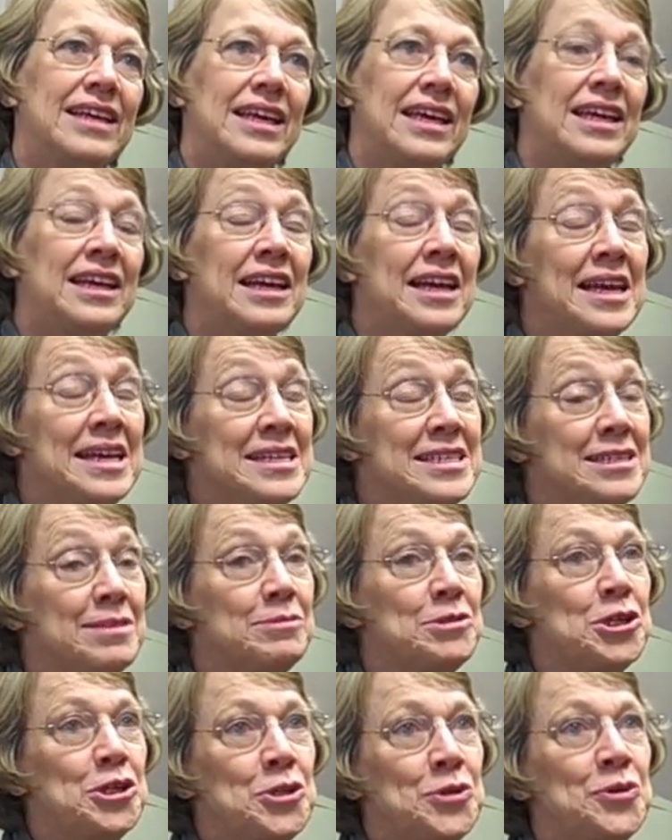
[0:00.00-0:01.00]
And I ask
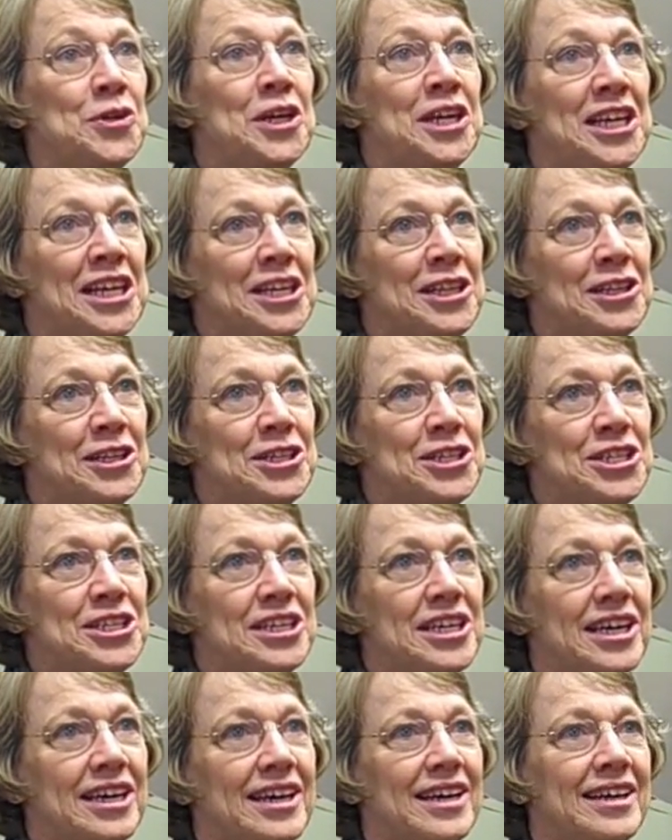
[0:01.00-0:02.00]
them to do it in English.
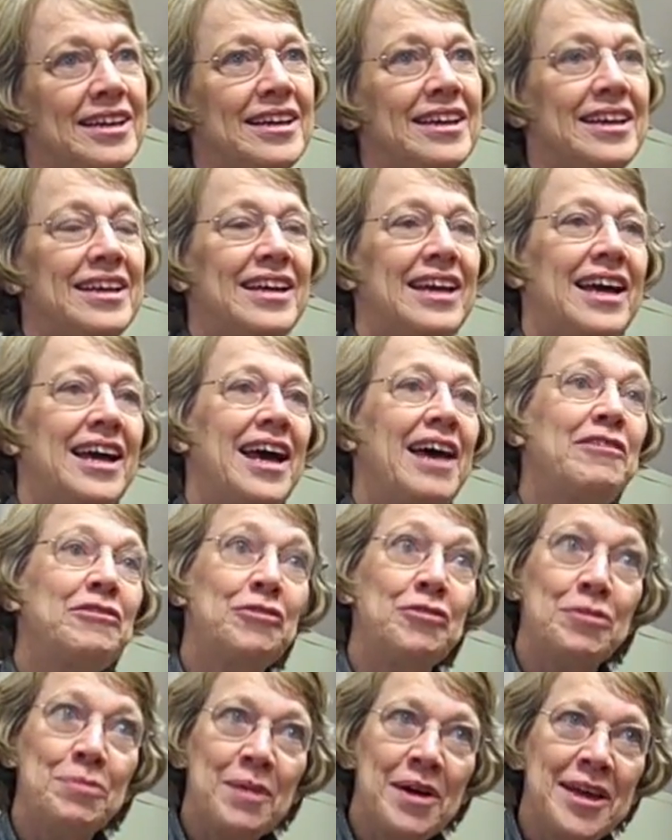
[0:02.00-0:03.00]
I have
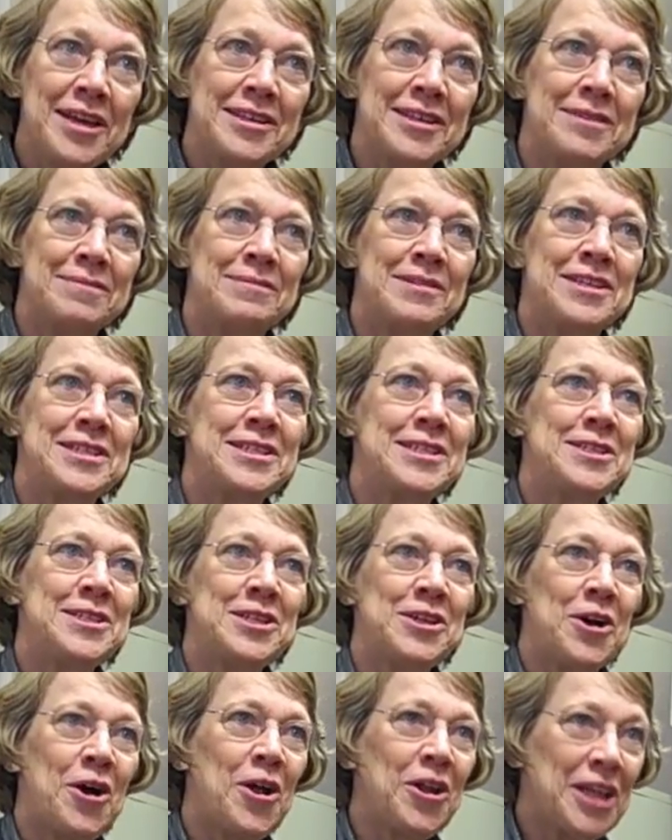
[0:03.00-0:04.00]
to remind them this is
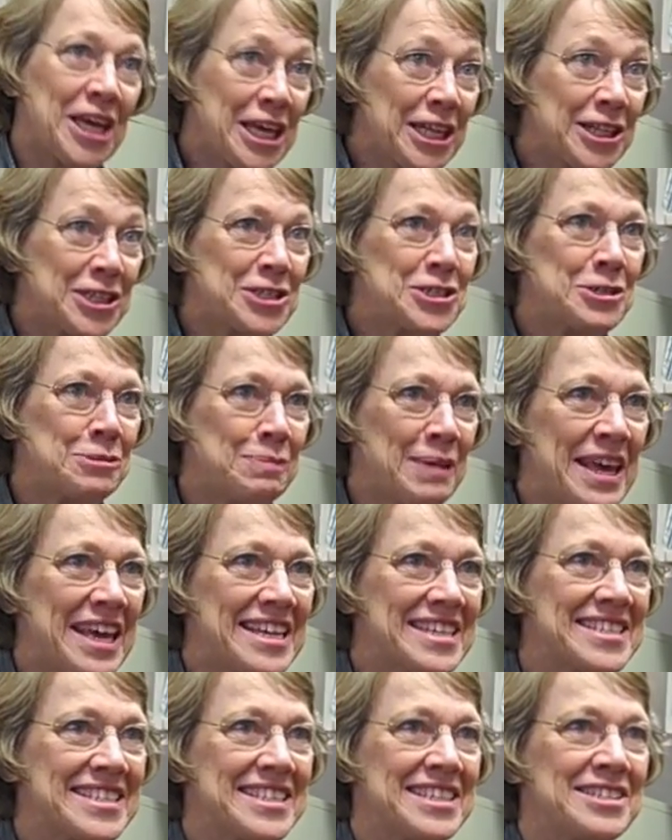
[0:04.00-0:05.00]
an all-English
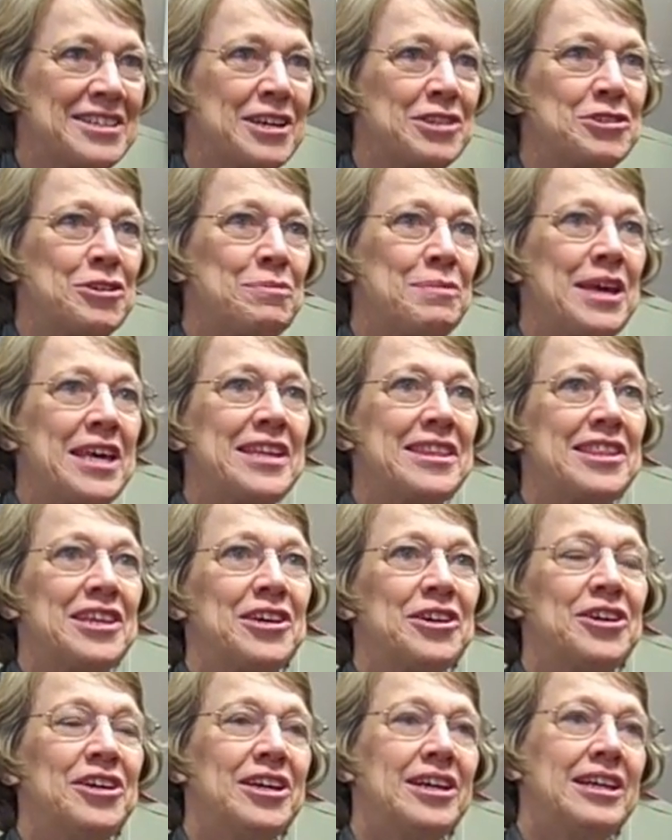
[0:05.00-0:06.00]
space and not to make
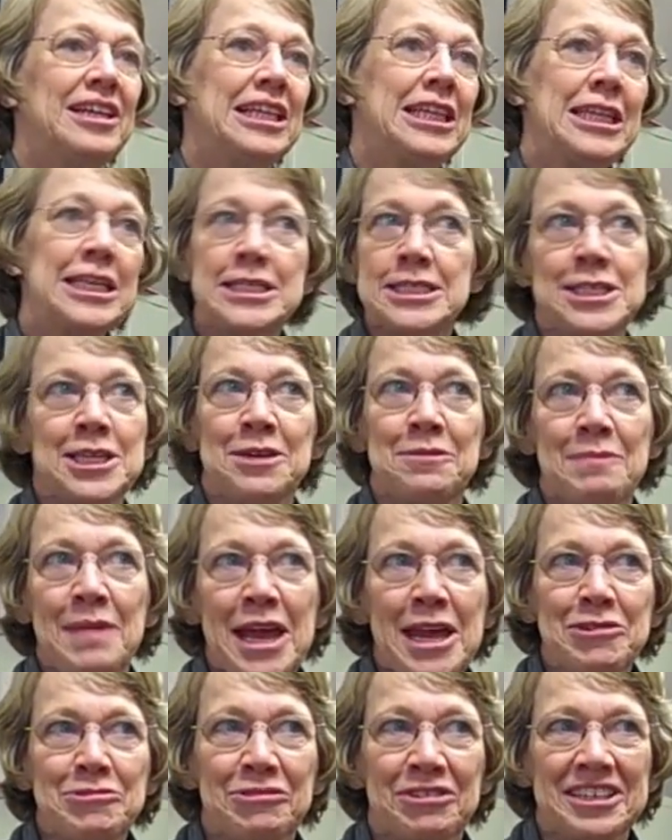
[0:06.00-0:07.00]
their list in
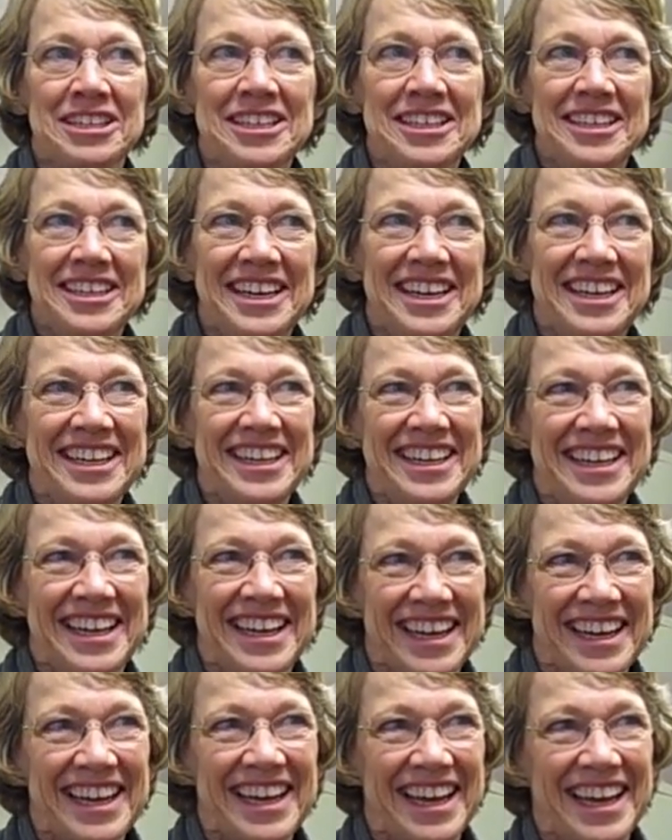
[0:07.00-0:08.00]
Mandarin
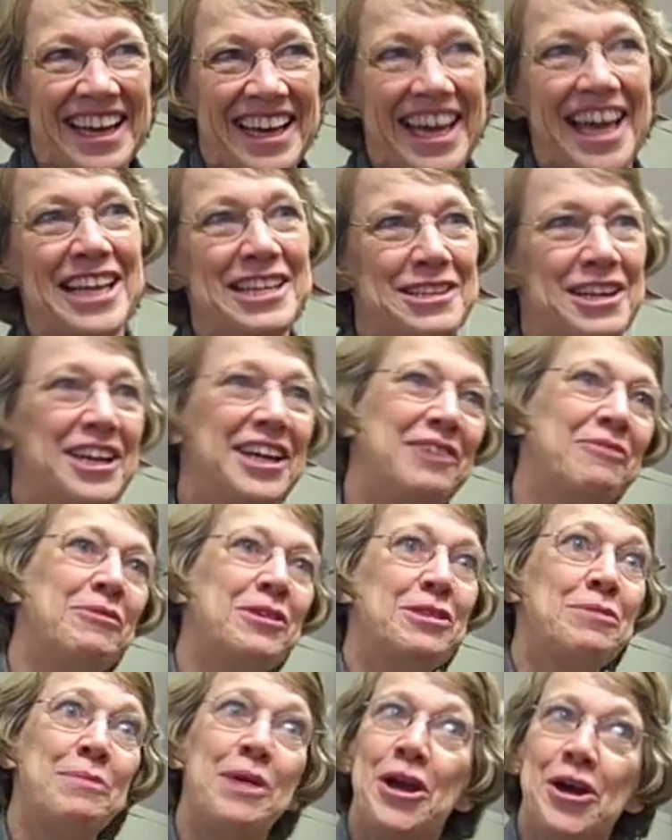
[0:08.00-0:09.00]
and
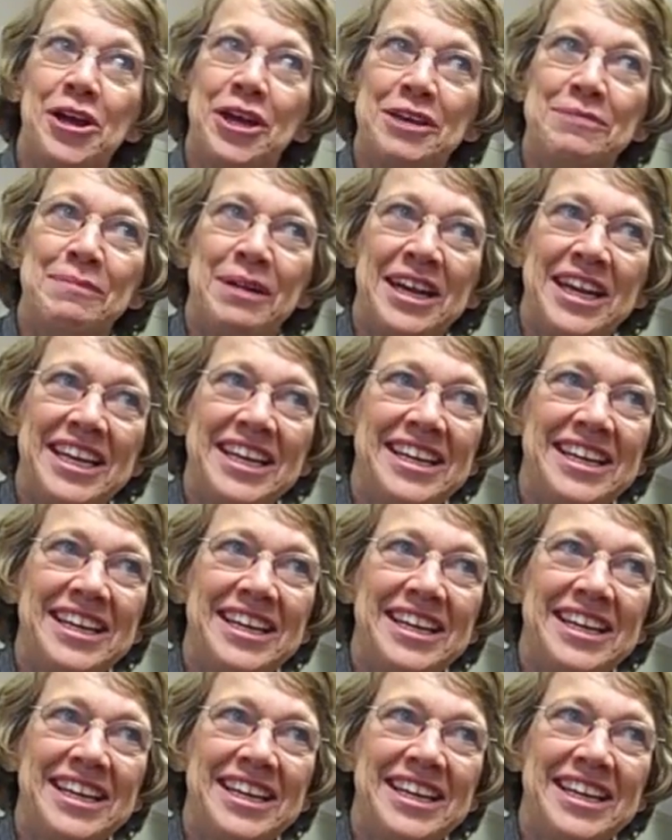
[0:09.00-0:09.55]
with American money,